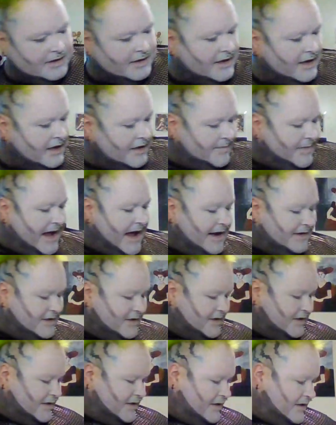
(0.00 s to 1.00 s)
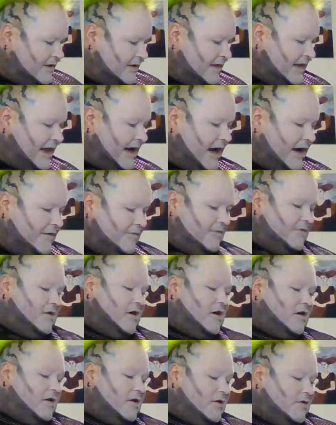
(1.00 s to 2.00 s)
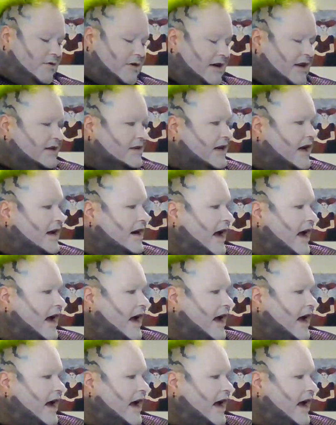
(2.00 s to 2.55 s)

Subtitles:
the other patches that are already done.